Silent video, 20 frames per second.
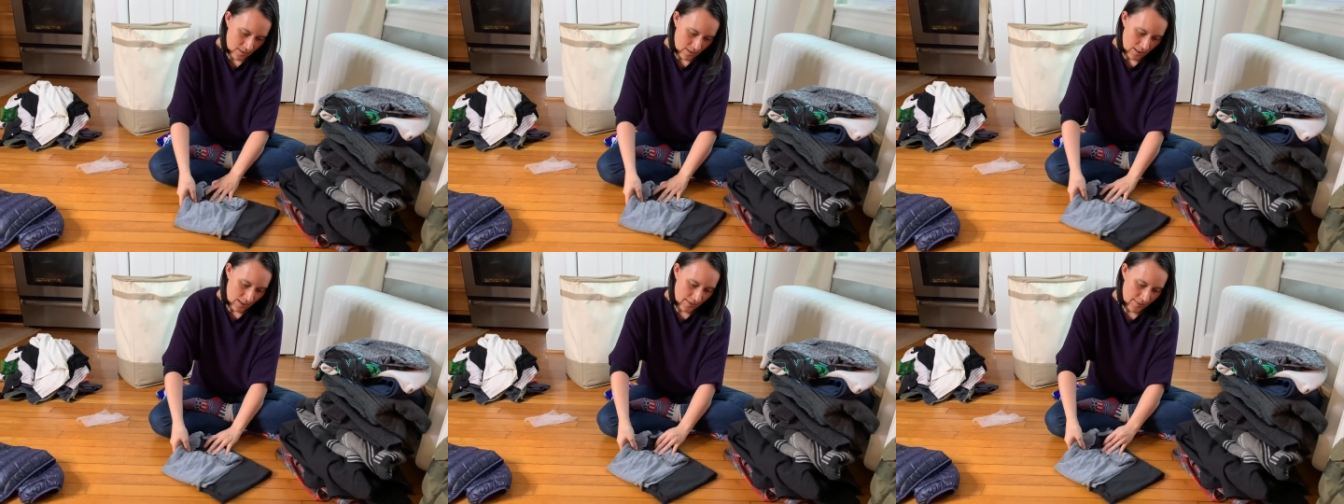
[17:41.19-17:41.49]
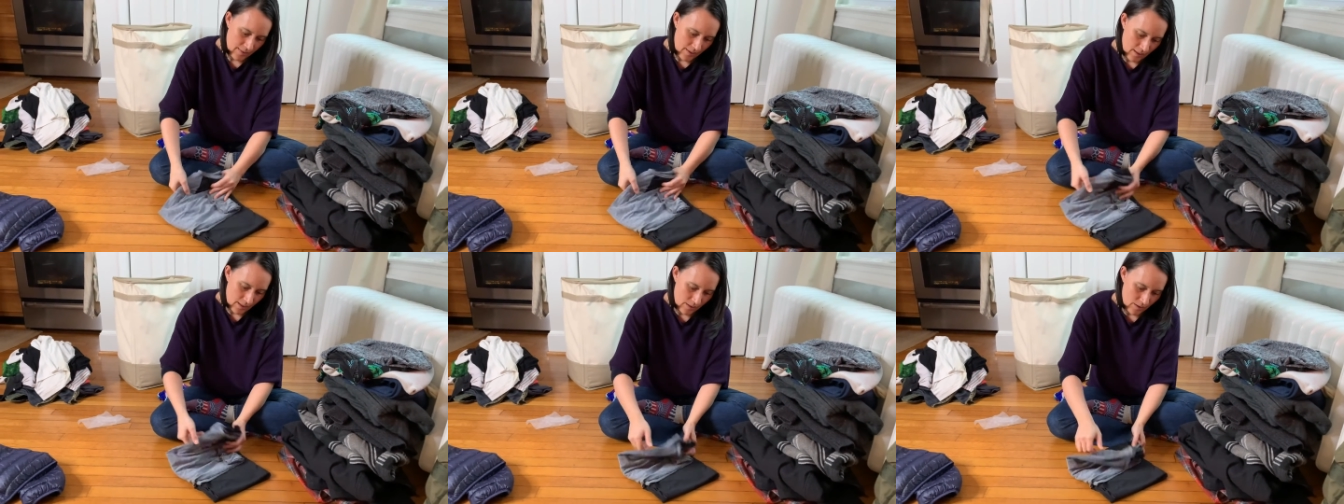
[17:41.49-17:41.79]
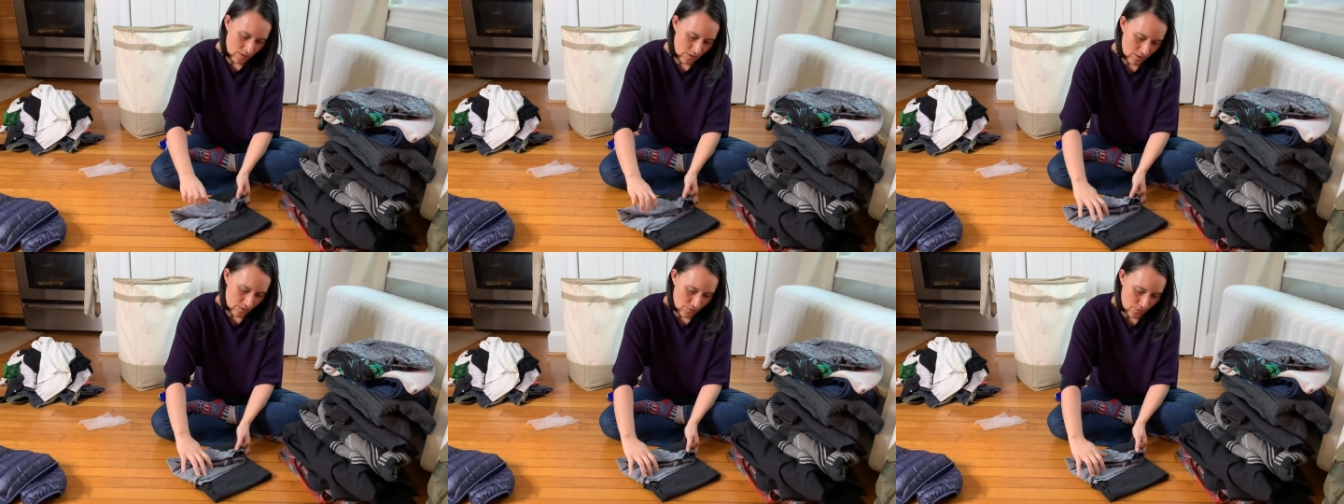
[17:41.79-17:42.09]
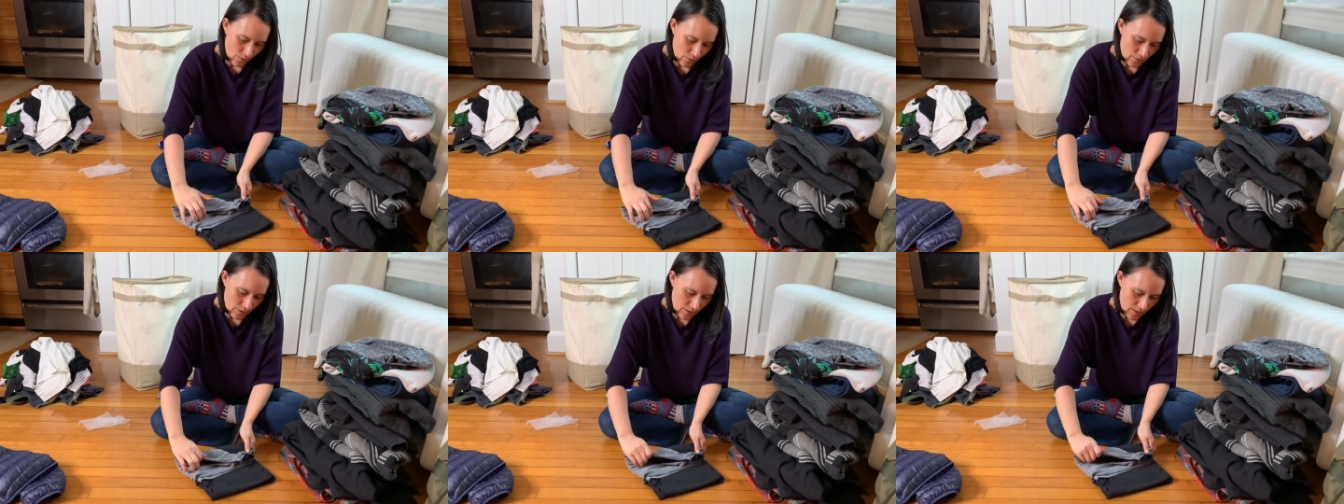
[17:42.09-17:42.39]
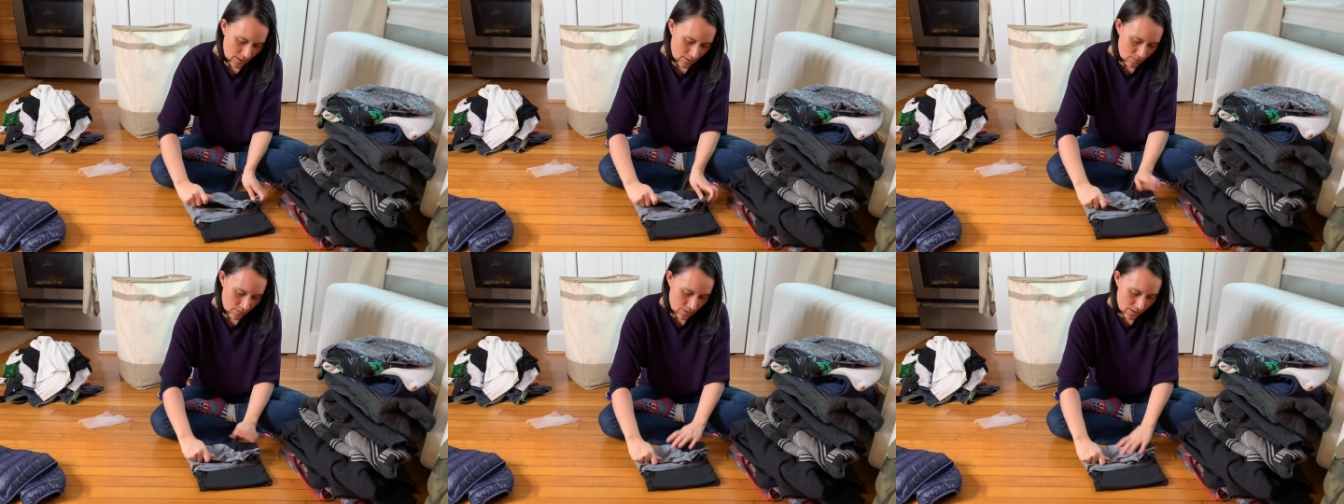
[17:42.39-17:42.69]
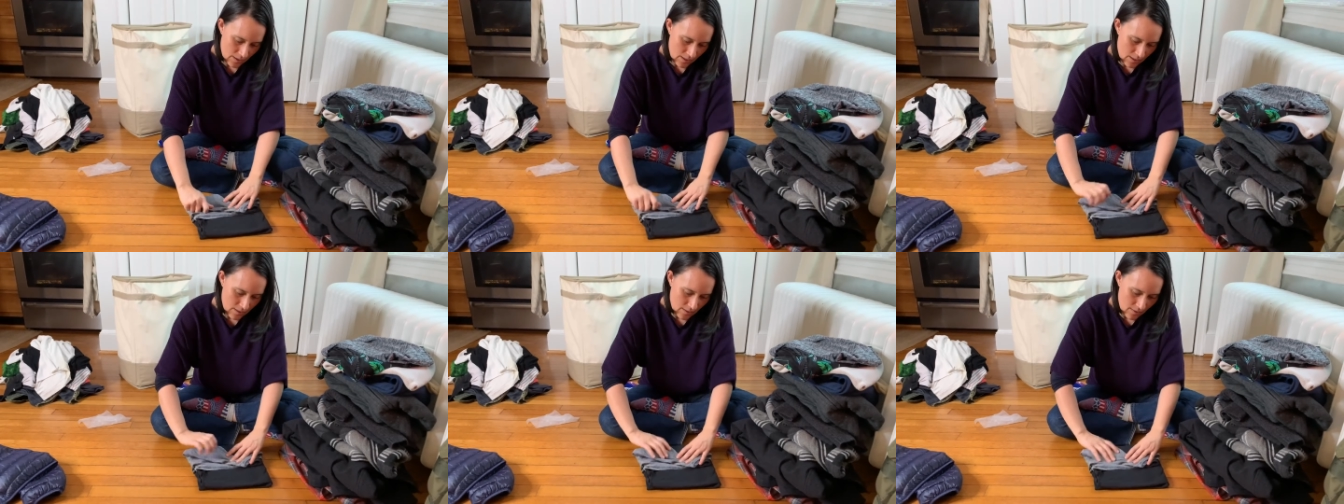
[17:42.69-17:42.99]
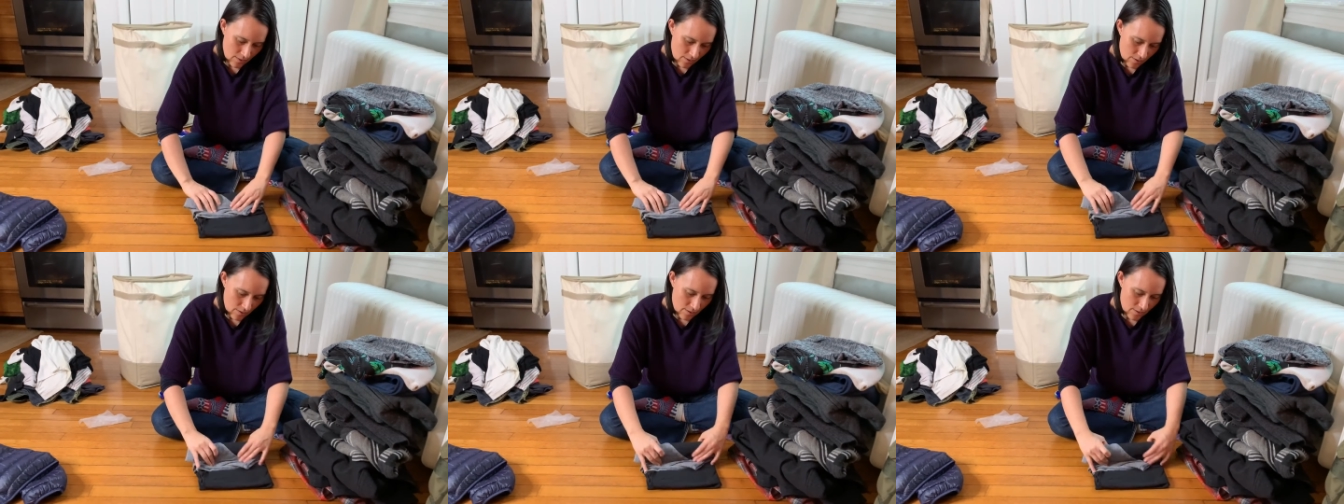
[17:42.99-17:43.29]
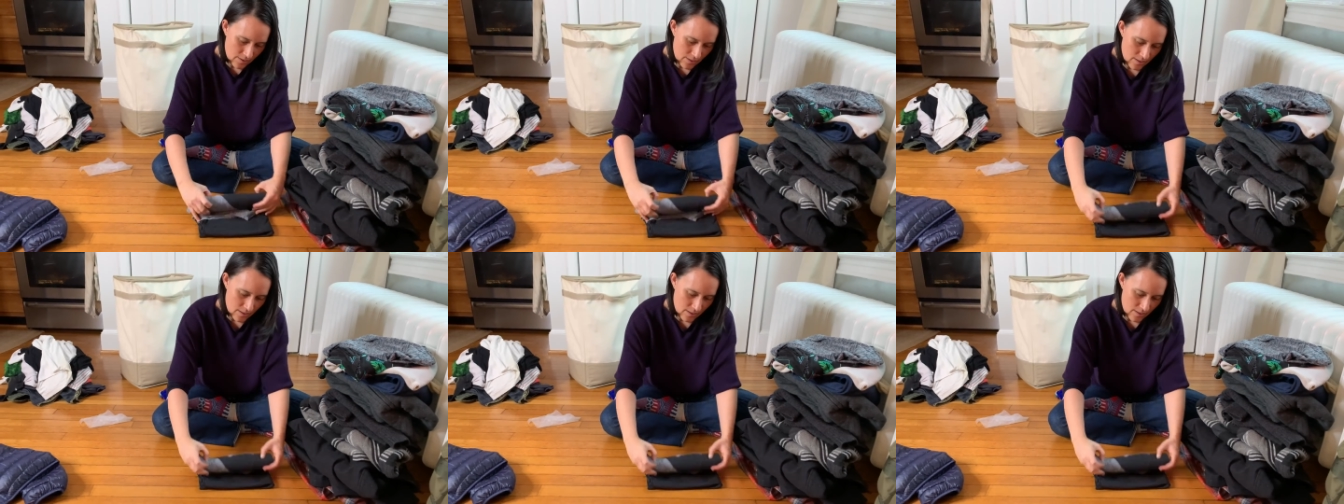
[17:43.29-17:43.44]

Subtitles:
And then you can fold it really in thirds.